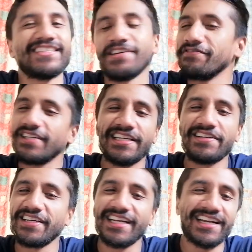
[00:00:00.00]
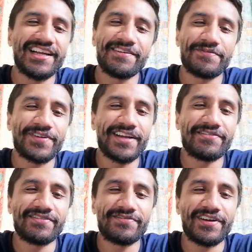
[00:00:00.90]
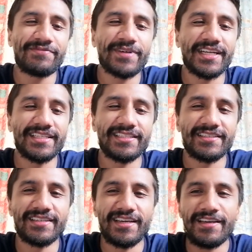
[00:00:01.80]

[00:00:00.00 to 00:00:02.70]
Not really learning a lot in five minutes.